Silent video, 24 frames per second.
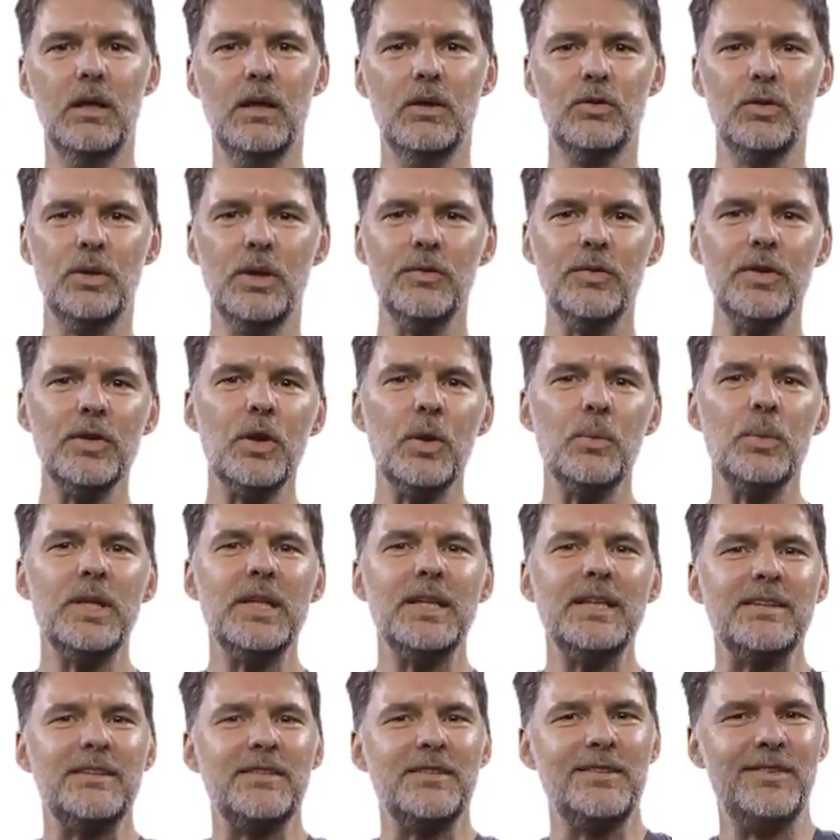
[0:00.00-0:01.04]
So even though we
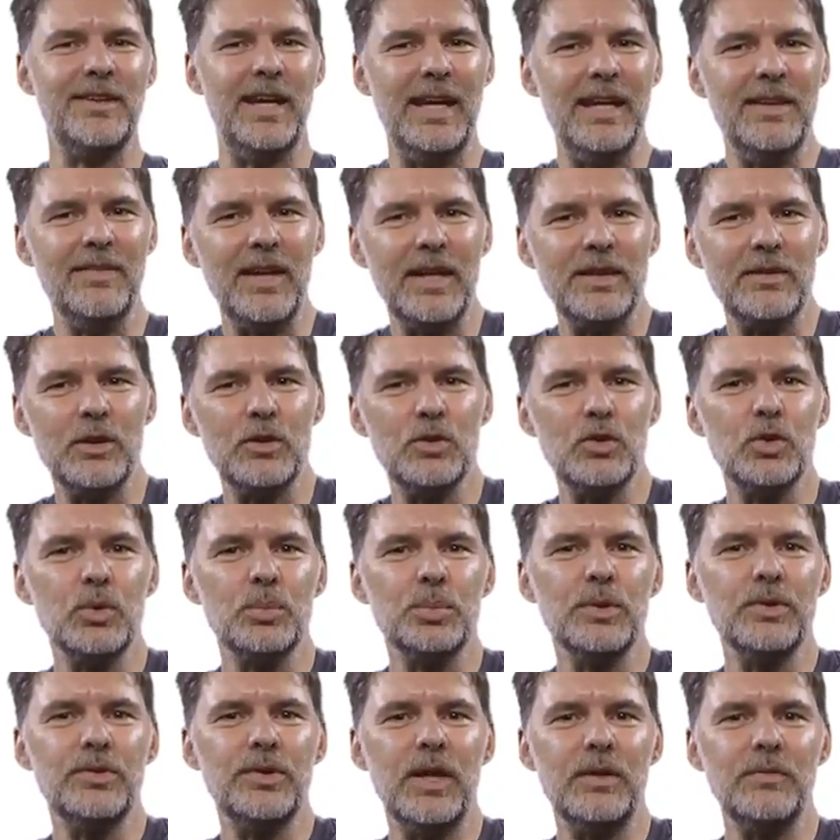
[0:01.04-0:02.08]
didn't say that the
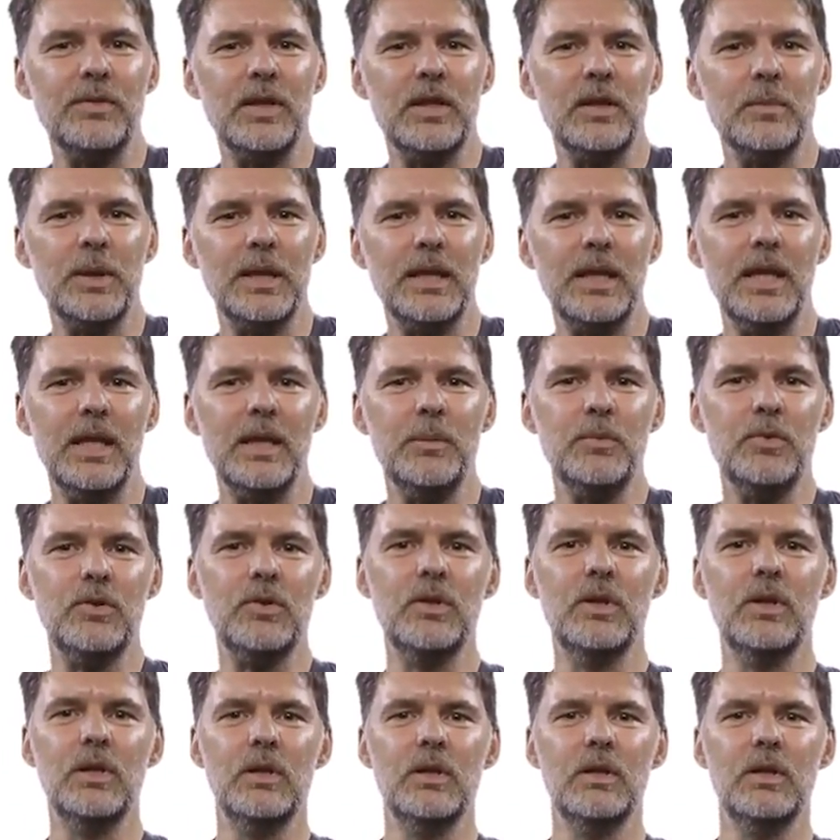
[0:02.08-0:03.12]
tuples have element names,